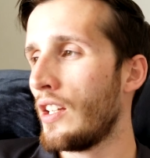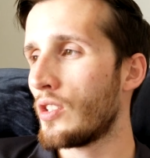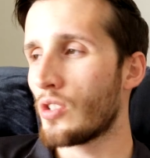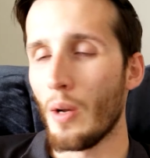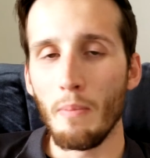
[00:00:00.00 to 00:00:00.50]

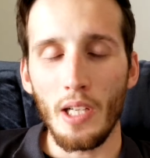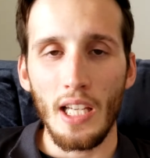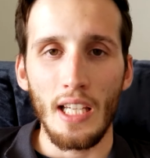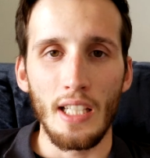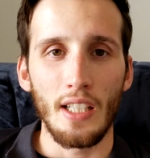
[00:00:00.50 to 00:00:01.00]

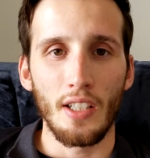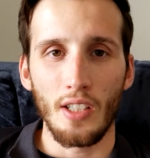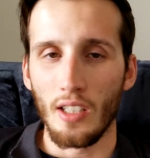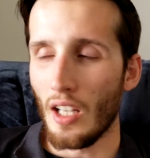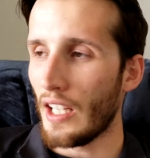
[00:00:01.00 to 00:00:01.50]
somebody,
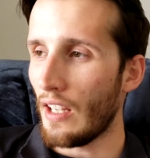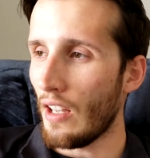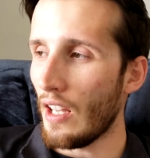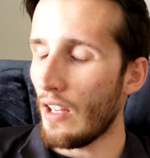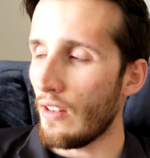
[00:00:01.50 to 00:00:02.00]
like,
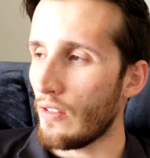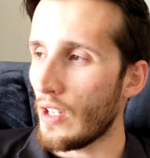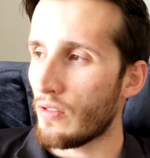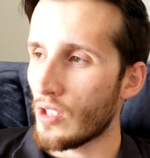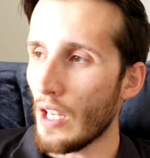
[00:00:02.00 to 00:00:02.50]

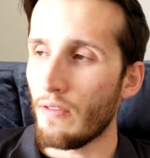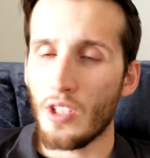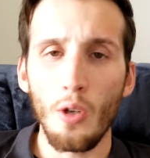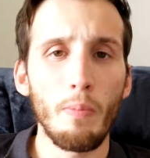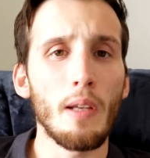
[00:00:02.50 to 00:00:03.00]
if
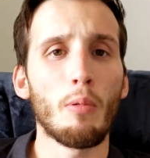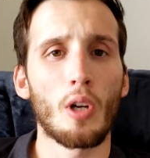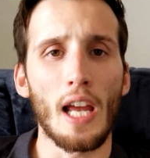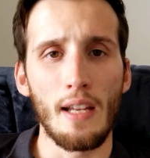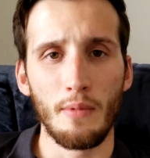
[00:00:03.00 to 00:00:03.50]
two people
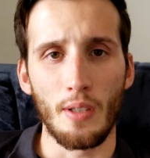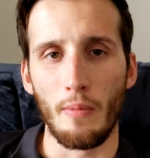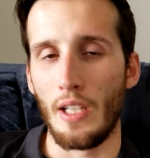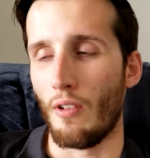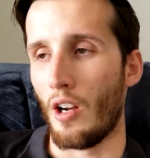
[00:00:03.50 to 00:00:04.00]
came to
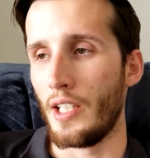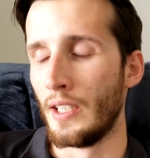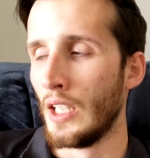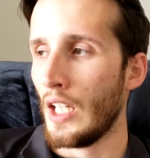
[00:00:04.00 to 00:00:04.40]
me, right,